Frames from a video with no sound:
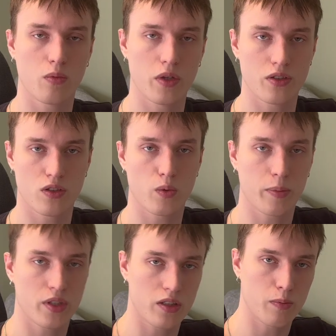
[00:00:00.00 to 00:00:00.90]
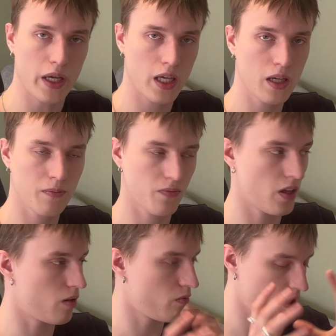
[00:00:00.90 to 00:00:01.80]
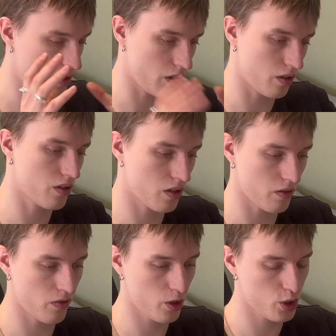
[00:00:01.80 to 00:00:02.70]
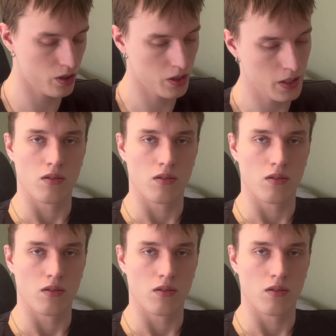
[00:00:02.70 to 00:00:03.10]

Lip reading: business websites making that really hurt their conversions.